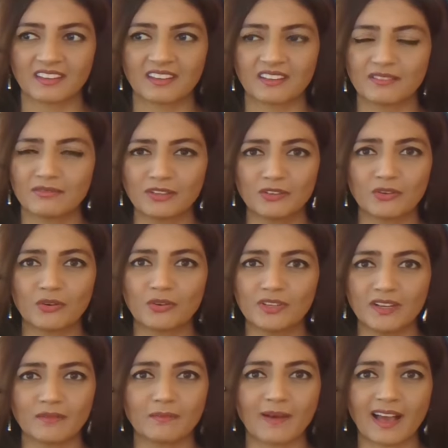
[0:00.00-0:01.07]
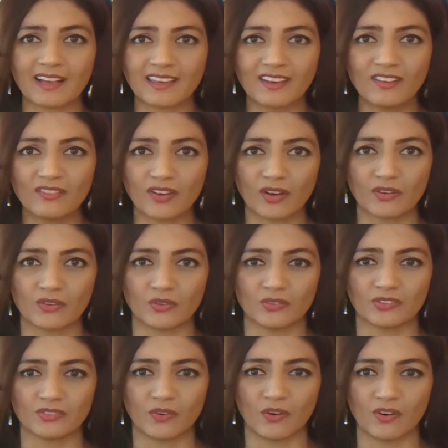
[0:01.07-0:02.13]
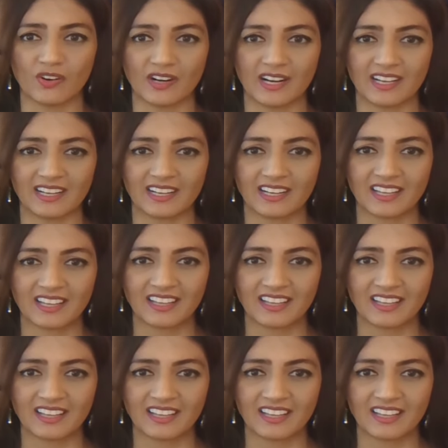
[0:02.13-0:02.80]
He recorded backing vocals for it.